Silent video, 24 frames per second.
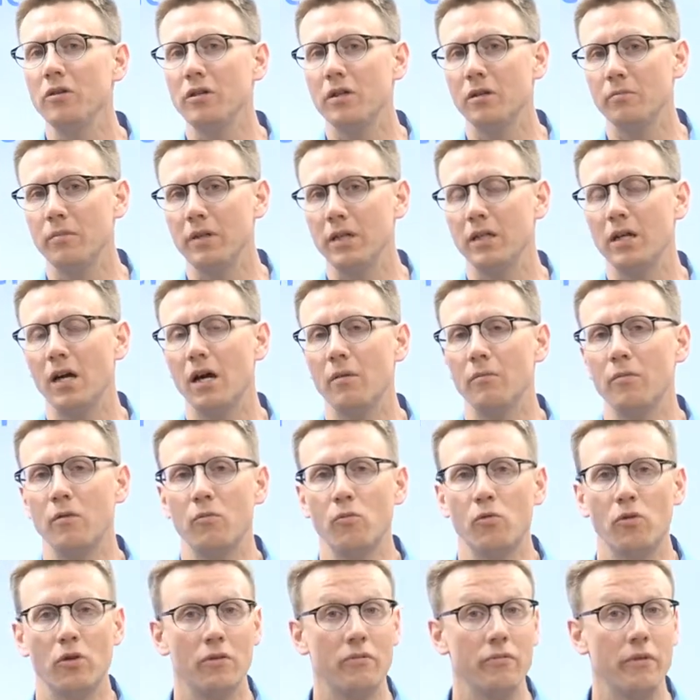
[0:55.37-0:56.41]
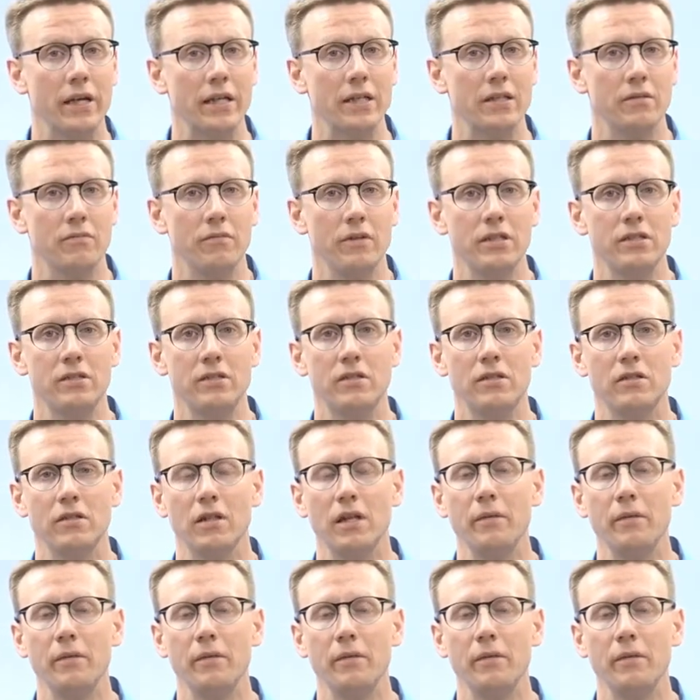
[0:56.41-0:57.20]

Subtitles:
can become a more effective listener,